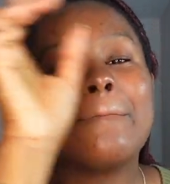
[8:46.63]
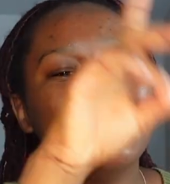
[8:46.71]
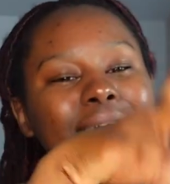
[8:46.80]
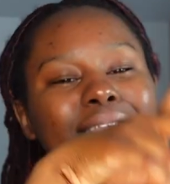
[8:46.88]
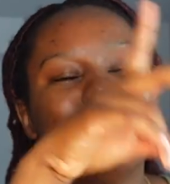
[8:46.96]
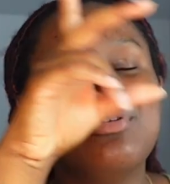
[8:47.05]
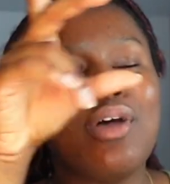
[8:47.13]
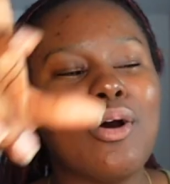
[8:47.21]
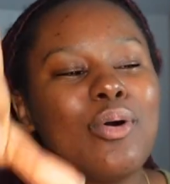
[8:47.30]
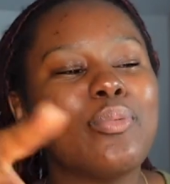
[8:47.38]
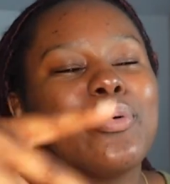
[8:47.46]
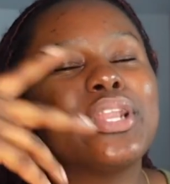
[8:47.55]
But you
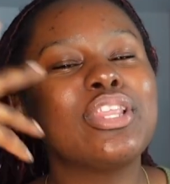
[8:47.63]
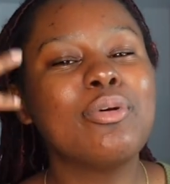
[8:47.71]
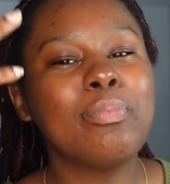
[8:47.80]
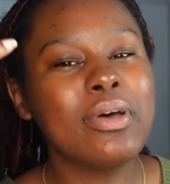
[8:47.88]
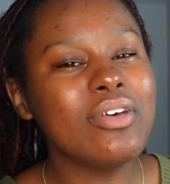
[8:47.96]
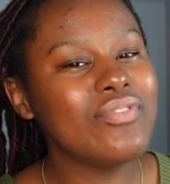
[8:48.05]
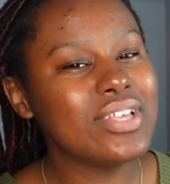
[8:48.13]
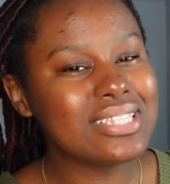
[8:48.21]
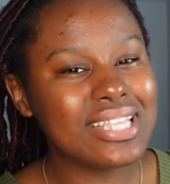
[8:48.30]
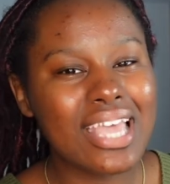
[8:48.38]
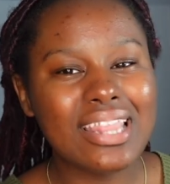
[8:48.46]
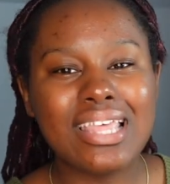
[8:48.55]
know, when you put fits
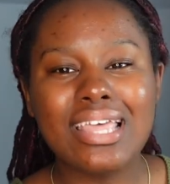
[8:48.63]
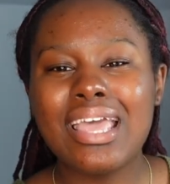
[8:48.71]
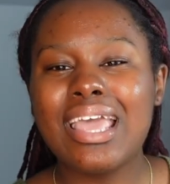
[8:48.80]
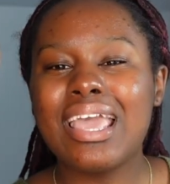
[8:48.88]
together,